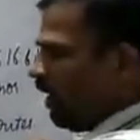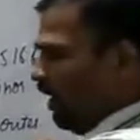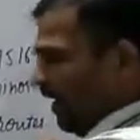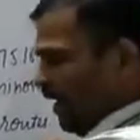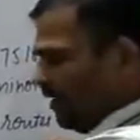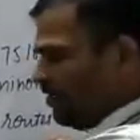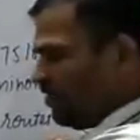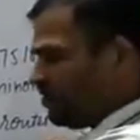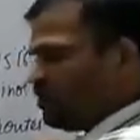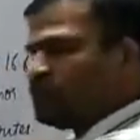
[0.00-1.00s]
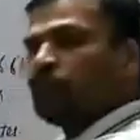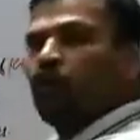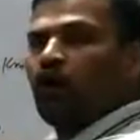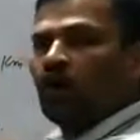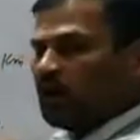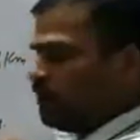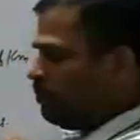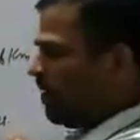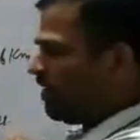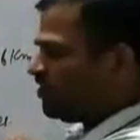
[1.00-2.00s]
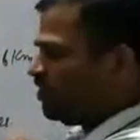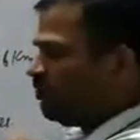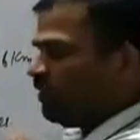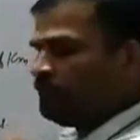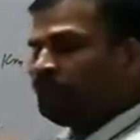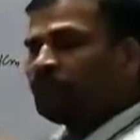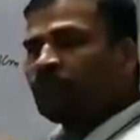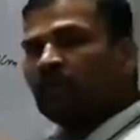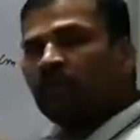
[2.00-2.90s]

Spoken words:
and this is for maximum